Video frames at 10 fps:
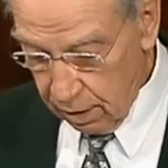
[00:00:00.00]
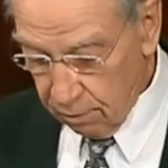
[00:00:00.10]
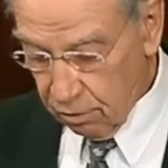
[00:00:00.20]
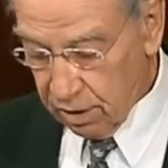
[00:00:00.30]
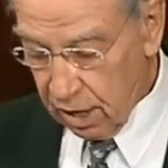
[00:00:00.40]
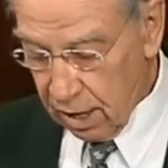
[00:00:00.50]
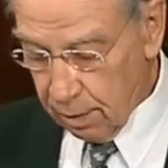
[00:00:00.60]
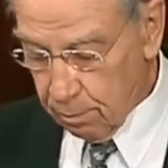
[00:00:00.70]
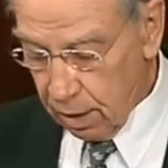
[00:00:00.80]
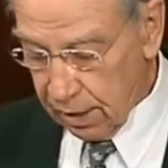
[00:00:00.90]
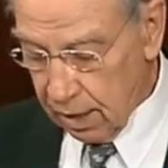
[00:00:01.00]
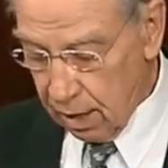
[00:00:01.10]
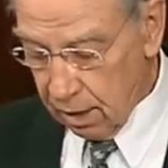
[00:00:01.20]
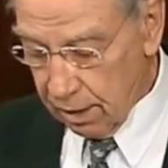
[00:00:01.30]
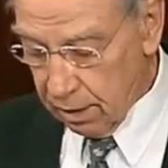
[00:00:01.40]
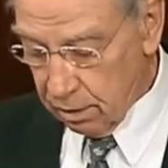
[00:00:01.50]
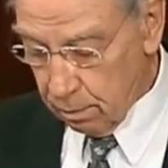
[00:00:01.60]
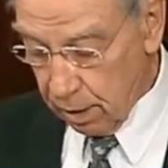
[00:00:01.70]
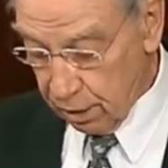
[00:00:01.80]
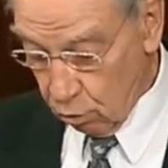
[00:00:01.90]
Every time my colleague, the
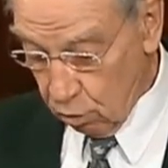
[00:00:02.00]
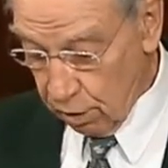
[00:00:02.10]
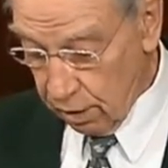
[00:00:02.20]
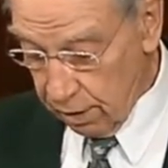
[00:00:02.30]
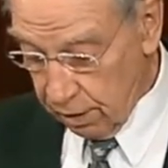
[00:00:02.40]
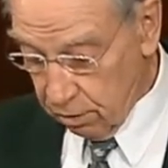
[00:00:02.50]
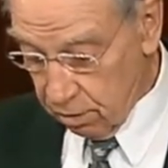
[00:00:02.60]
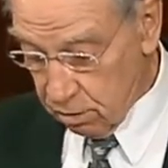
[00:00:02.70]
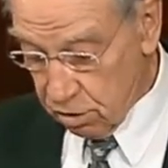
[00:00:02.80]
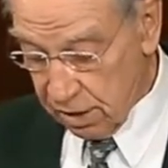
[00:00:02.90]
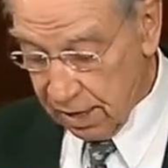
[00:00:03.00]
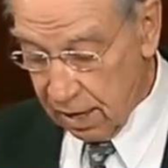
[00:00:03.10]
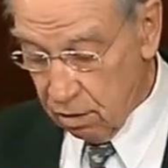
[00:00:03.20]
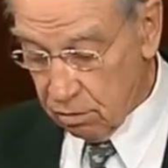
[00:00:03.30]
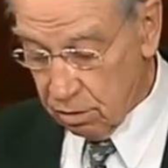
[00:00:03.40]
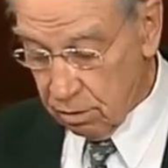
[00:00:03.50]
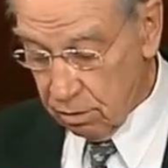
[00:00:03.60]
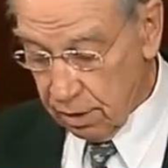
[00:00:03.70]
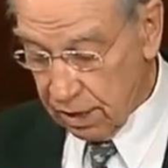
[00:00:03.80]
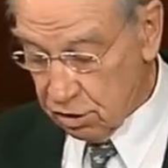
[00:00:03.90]
minority leader, has set out
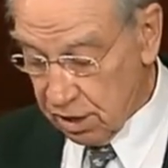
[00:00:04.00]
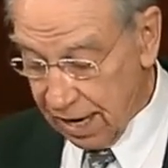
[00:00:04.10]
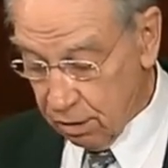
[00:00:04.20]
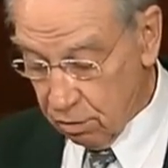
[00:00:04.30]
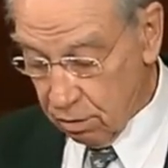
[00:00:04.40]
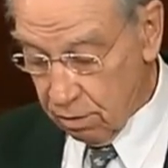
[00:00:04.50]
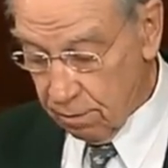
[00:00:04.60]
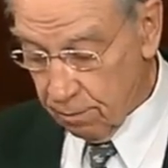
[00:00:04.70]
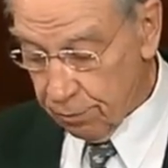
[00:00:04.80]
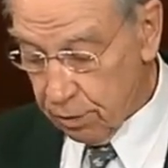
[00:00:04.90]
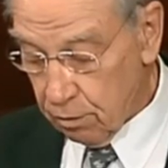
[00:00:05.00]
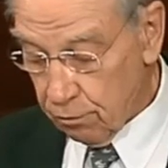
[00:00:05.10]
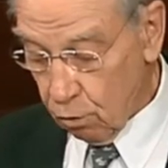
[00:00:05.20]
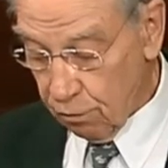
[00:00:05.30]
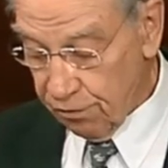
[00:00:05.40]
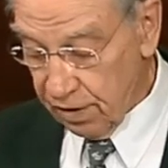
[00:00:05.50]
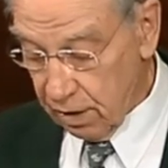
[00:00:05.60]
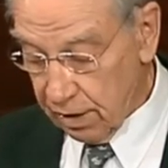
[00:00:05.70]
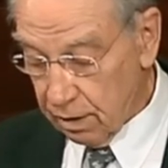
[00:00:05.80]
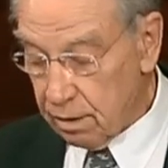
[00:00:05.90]
a standard for
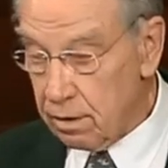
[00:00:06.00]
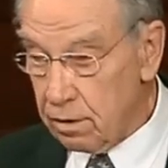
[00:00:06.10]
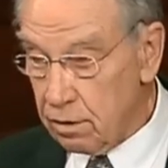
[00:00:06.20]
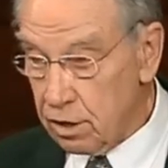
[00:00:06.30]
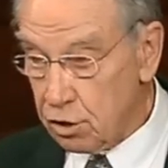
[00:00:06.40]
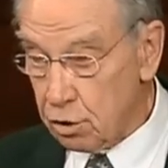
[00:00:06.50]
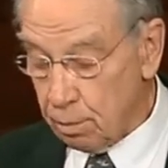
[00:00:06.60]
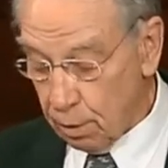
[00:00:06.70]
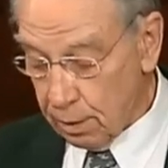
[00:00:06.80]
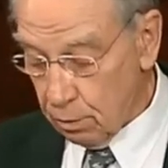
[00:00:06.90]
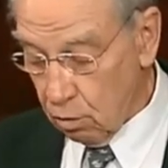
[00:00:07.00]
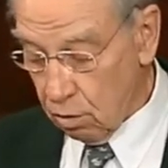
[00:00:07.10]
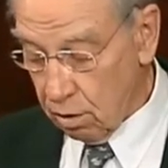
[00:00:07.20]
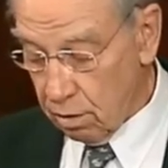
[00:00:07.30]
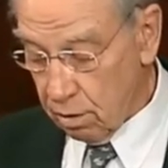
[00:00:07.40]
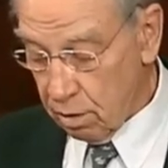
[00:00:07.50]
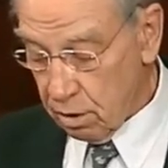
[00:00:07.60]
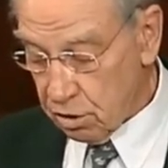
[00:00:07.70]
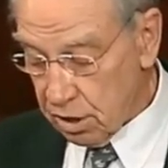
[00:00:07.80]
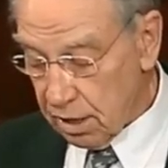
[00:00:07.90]
filling this Supreme Court
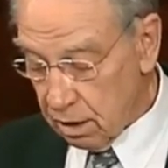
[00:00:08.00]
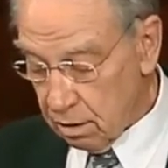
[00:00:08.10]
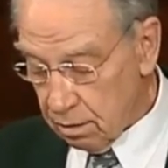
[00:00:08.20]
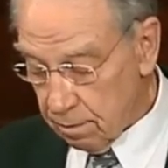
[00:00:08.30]
seat,